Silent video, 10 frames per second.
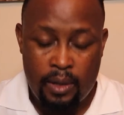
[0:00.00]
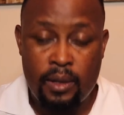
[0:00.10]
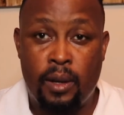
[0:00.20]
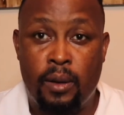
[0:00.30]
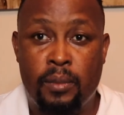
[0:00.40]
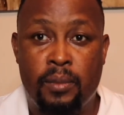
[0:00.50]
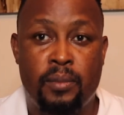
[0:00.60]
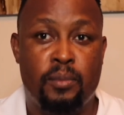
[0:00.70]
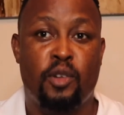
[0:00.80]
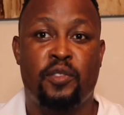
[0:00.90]
Now
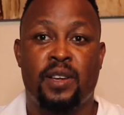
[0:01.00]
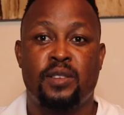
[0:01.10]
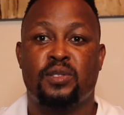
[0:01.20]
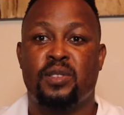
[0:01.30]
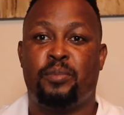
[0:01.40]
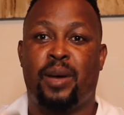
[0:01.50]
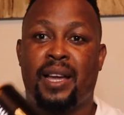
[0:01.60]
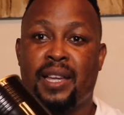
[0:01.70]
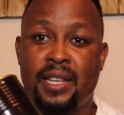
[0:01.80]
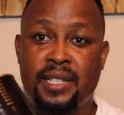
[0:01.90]
moving on to the
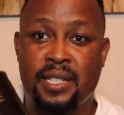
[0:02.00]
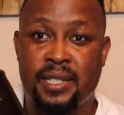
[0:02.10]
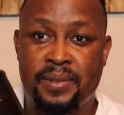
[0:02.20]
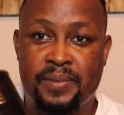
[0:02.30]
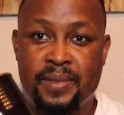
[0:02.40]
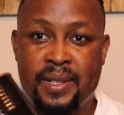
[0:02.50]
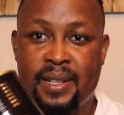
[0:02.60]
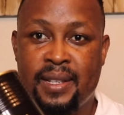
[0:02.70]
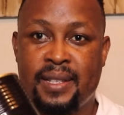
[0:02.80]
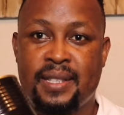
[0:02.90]
package.
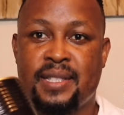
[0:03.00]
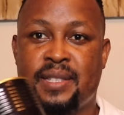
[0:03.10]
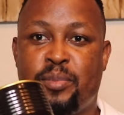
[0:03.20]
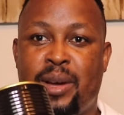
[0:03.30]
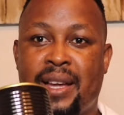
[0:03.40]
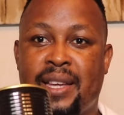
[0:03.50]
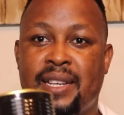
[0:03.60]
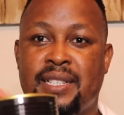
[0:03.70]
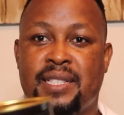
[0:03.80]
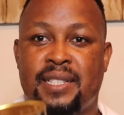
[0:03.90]
This is the
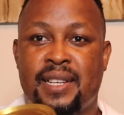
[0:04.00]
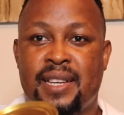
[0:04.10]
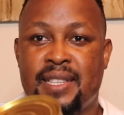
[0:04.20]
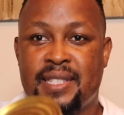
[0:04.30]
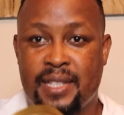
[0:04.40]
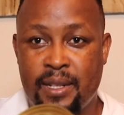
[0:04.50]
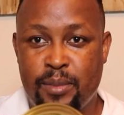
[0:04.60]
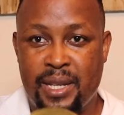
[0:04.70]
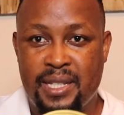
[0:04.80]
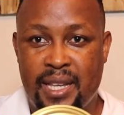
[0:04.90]
package. Still
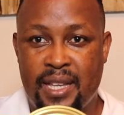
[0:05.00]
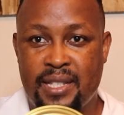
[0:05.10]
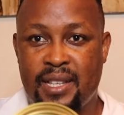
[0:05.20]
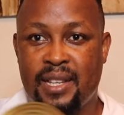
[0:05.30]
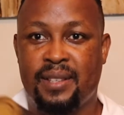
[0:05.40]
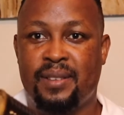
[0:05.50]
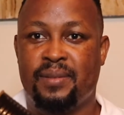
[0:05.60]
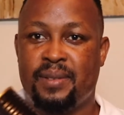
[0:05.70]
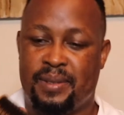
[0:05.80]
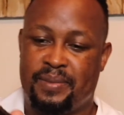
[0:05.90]
maintains that
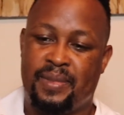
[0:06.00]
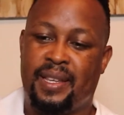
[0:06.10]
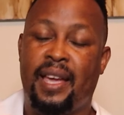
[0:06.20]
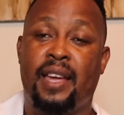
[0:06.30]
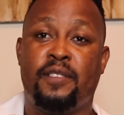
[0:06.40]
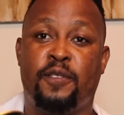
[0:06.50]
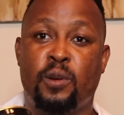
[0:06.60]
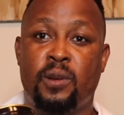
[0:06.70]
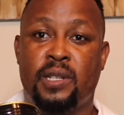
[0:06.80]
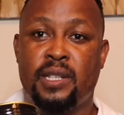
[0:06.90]
canned
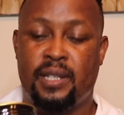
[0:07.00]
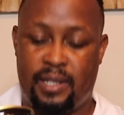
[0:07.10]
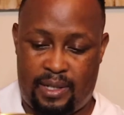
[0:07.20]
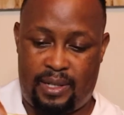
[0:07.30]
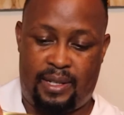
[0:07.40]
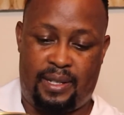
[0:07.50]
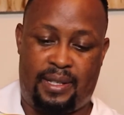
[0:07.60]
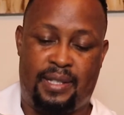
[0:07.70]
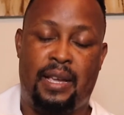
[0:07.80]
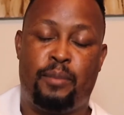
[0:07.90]
food
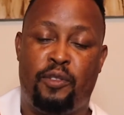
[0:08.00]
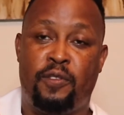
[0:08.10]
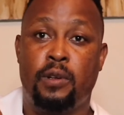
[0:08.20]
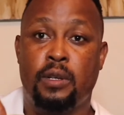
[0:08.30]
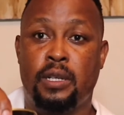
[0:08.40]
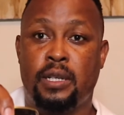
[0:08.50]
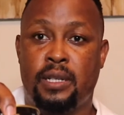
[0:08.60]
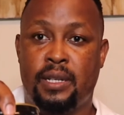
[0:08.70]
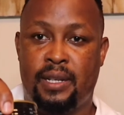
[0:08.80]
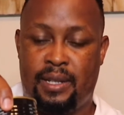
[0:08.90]
type of look,
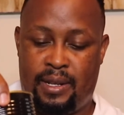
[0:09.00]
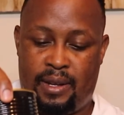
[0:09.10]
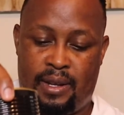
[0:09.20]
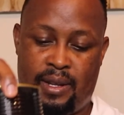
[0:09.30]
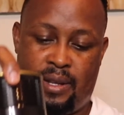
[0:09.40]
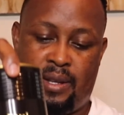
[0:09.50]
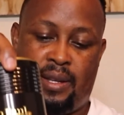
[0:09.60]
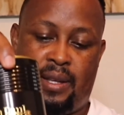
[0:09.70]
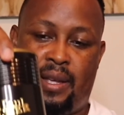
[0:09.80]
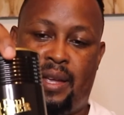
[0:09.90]

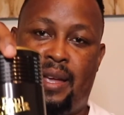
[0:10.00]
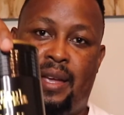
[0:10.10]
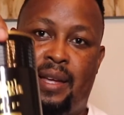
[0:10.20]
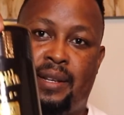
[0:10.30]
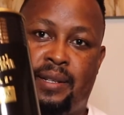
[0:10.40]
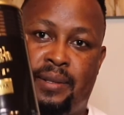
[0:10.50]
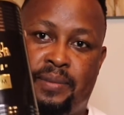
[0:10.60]
and